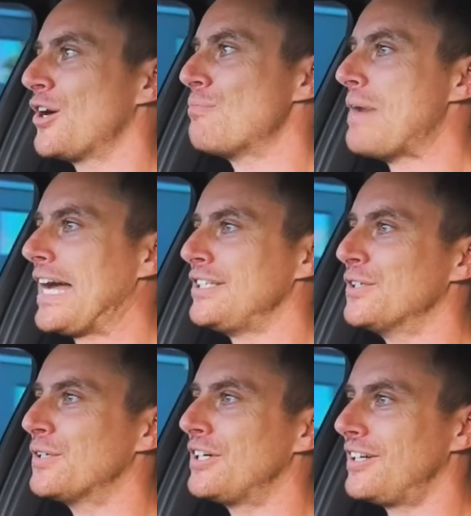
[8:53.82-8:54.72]
know,
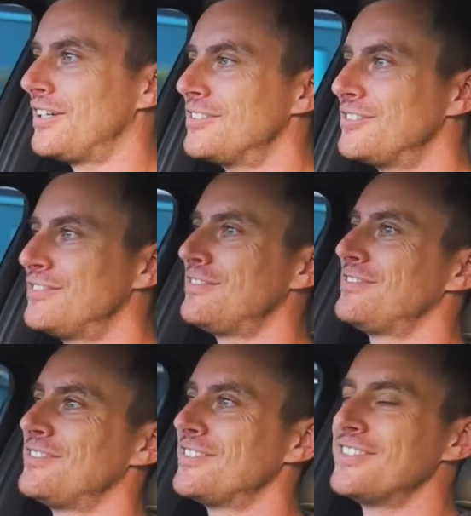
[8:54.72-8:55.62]
manual,
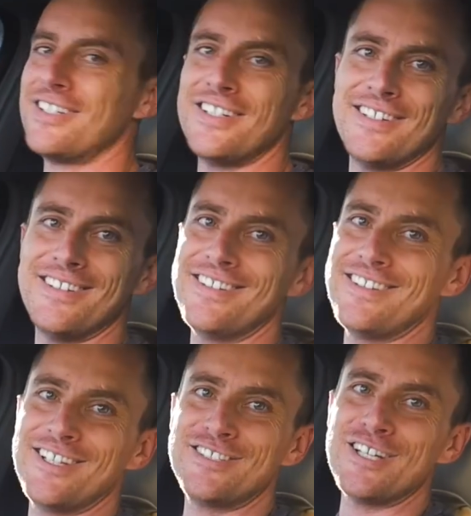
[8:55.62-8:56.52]

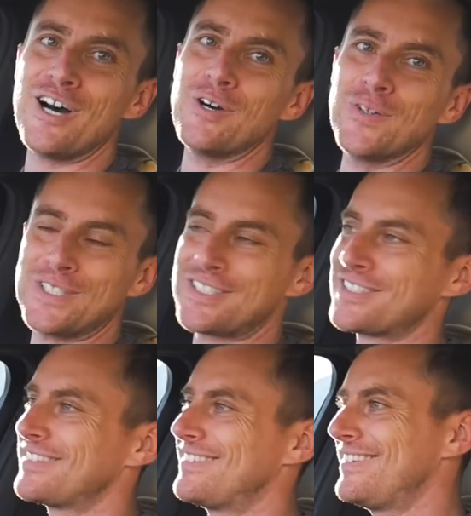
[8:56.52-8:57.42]
the dose,
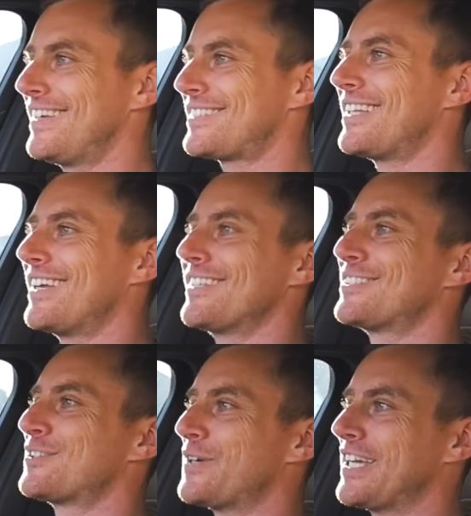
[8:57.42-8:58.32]
this thing is
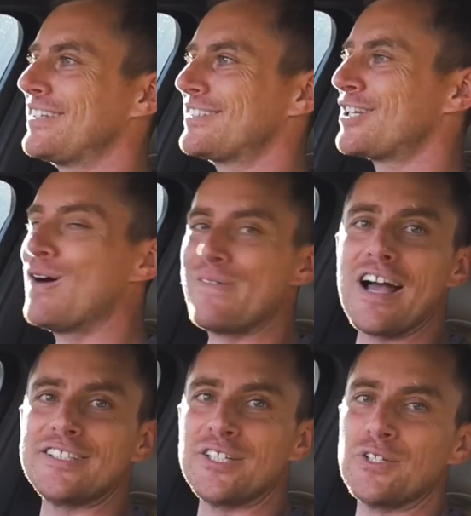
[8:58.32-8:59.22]
sweet. So I hope you
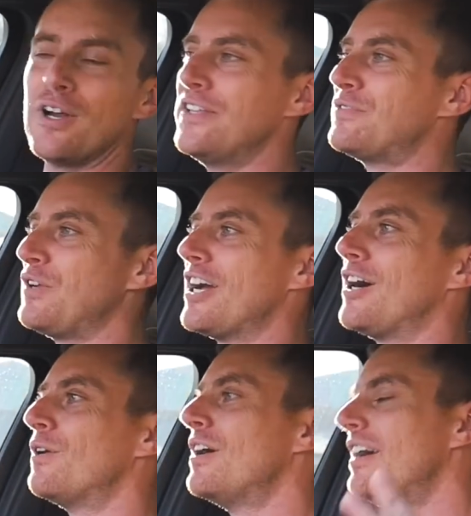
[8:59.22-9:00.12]
guys enjoyed this
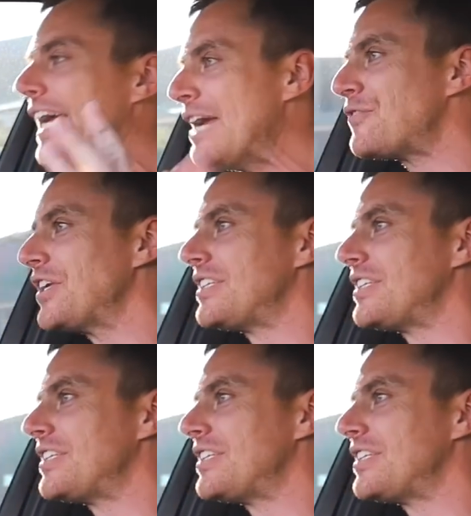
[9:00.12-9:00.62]
video. If you